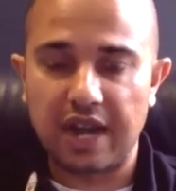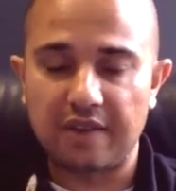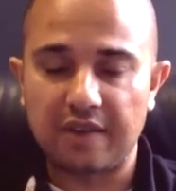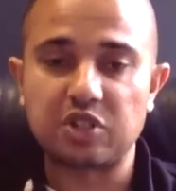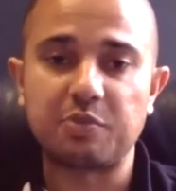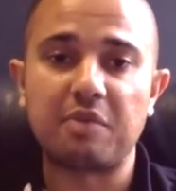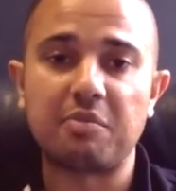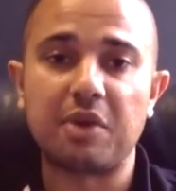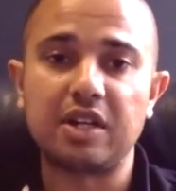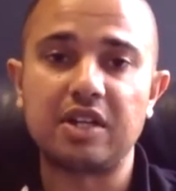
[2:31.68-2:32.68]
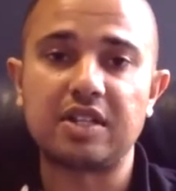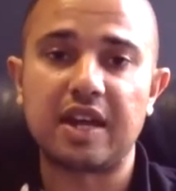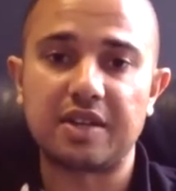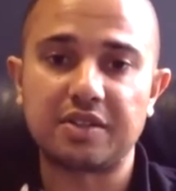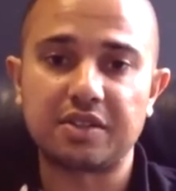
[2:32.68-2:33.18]
they're going to have to spend money
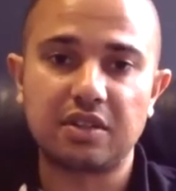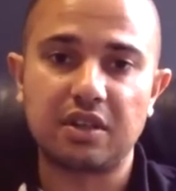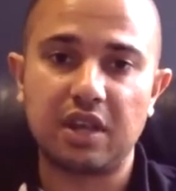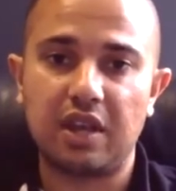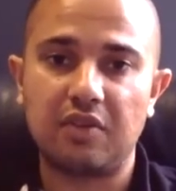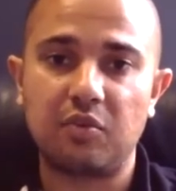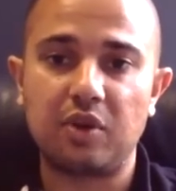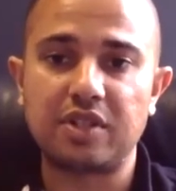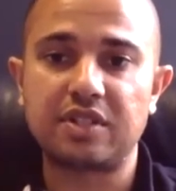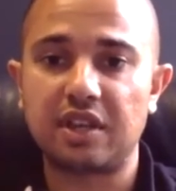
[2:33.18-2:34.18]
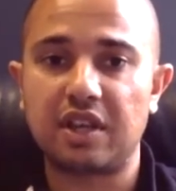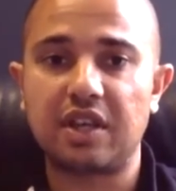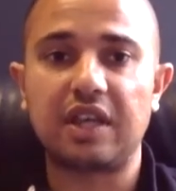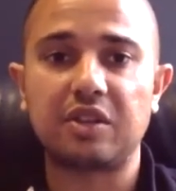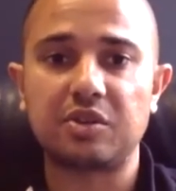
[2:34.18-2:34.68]
to test. And once
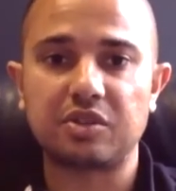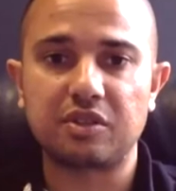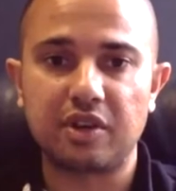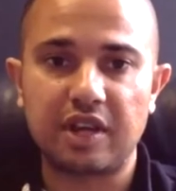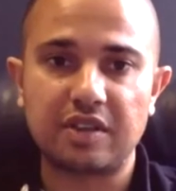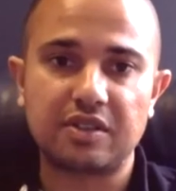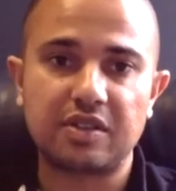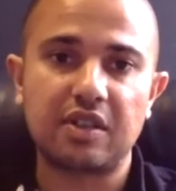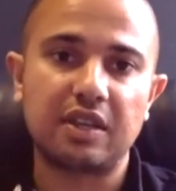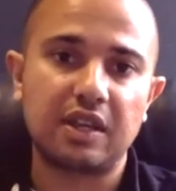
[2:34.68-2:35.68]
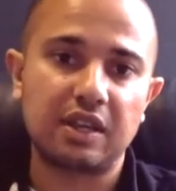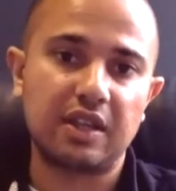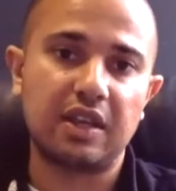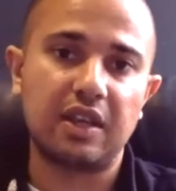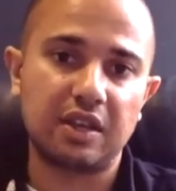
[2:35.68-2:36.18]
they get those learnings, then
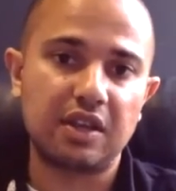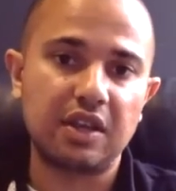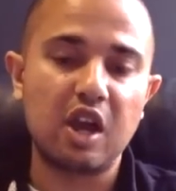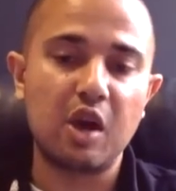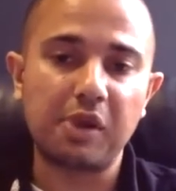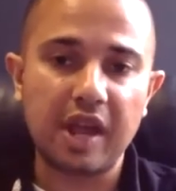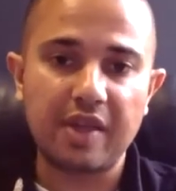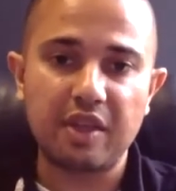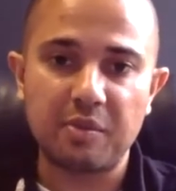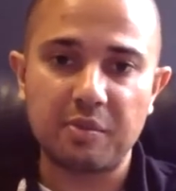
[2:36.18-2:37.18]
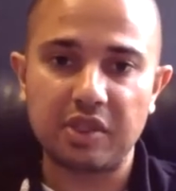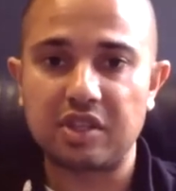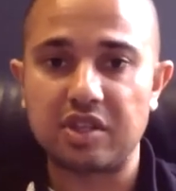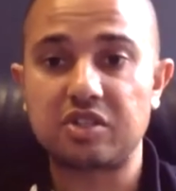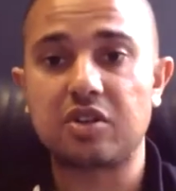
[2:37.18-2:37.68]
they, they apply
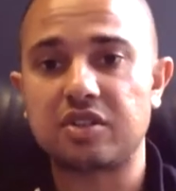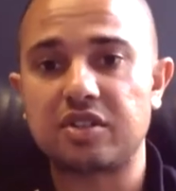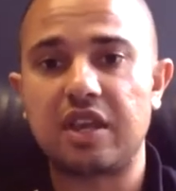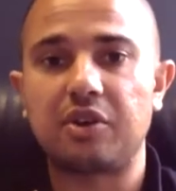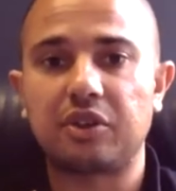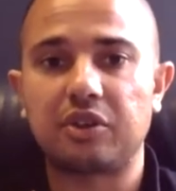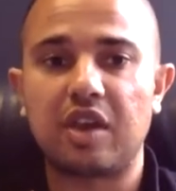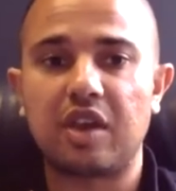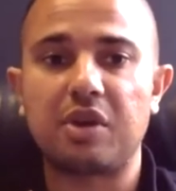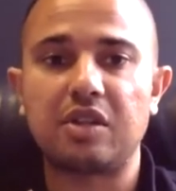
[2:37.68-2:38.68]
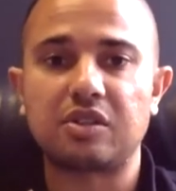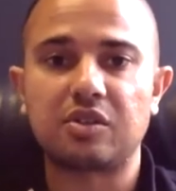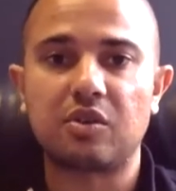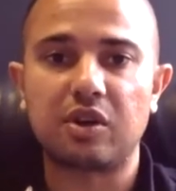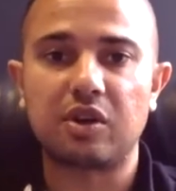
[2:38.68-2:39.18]
them and then they start scaling their
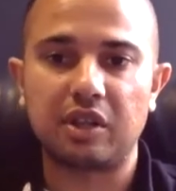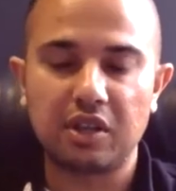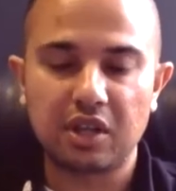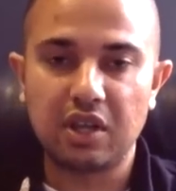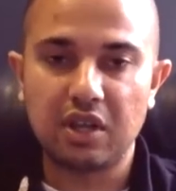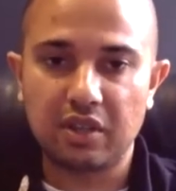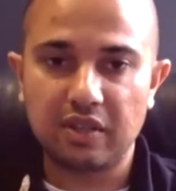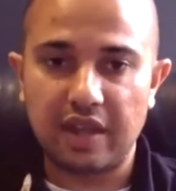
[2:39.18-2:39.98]
campaigns accordingly